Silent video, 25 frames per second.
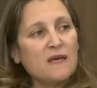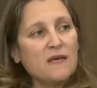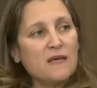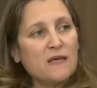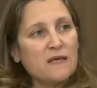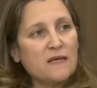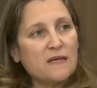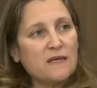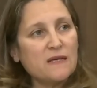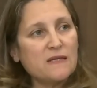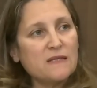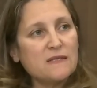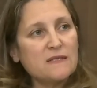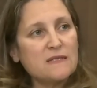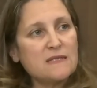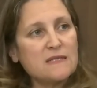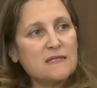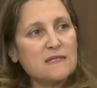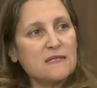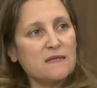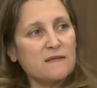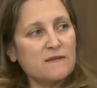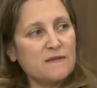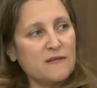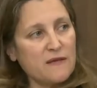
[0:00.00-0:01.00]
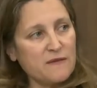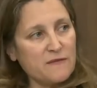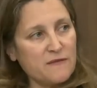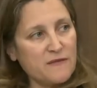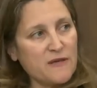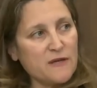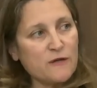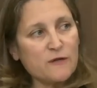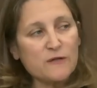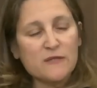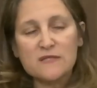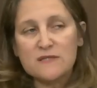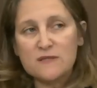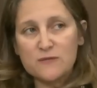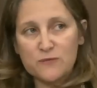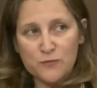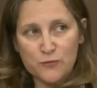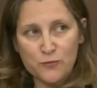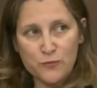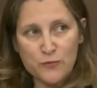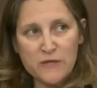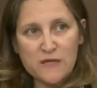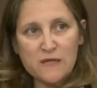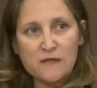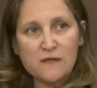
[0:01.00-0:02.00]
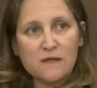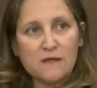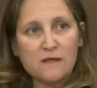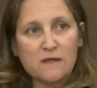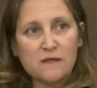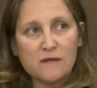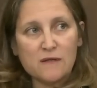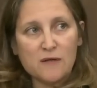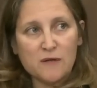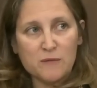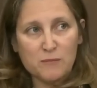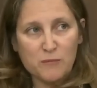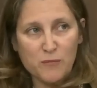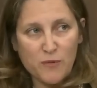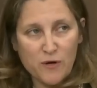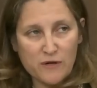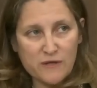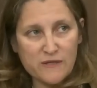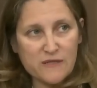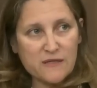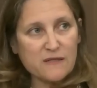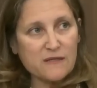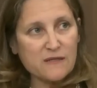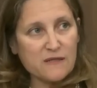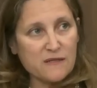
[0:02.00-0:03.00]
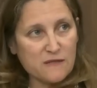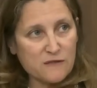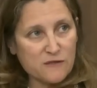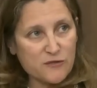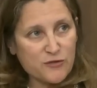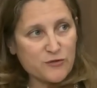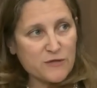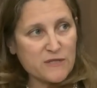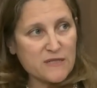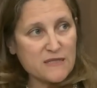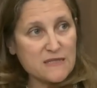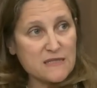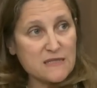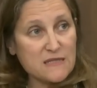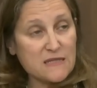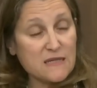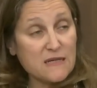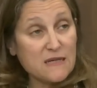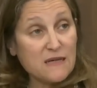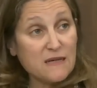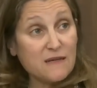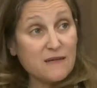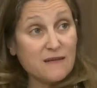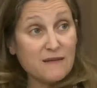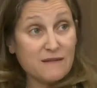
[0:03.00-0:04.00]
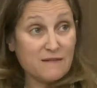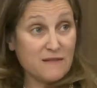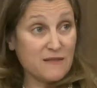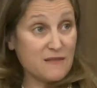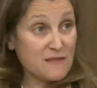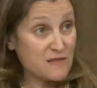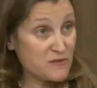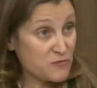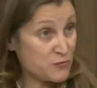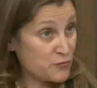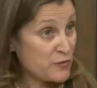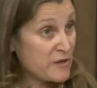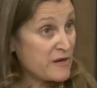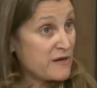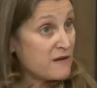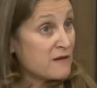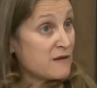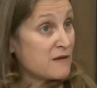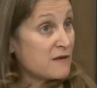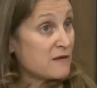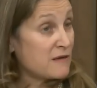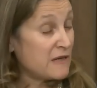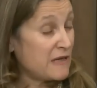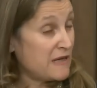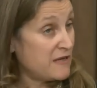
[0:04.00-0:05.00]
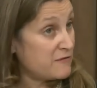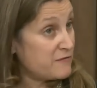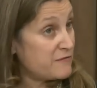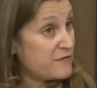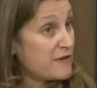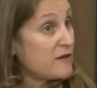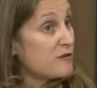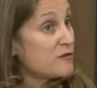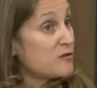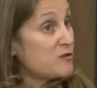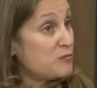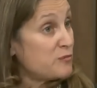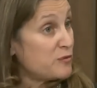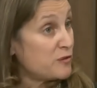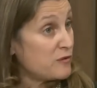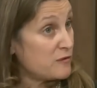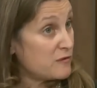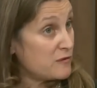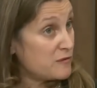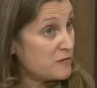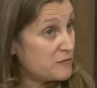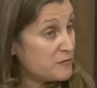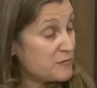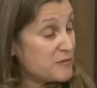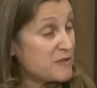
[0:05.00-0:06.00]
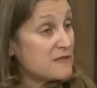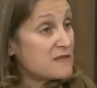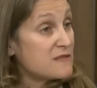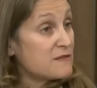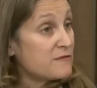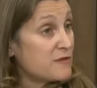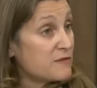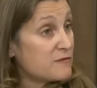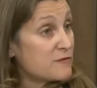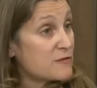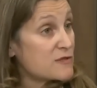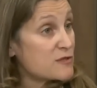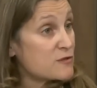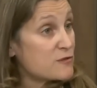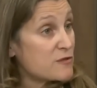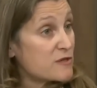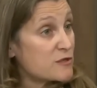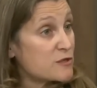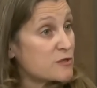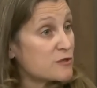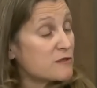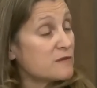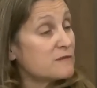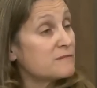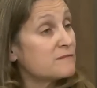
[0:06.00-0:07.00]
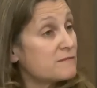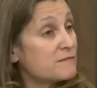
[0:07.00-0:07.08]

is that there is real market interest in this rare and valuable piece of infrastructure.